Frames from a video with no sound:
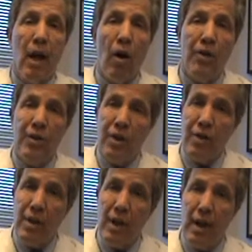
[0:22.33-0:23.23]

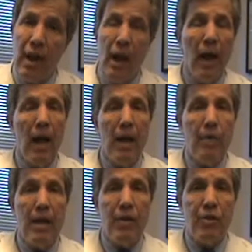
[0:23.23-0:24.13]
artistic and
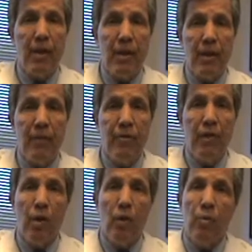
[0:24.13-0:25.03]
reconstructive
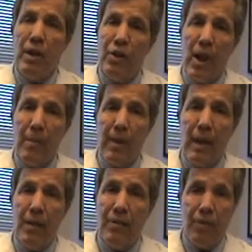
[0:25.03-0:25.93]
reshaping
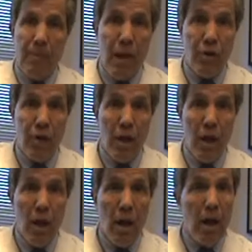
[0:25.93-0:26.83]
and suspension
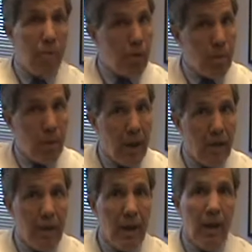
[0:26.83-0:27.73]
of your
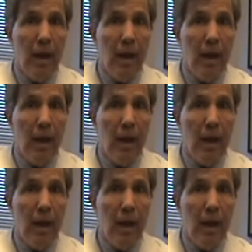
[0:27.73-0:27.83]
breast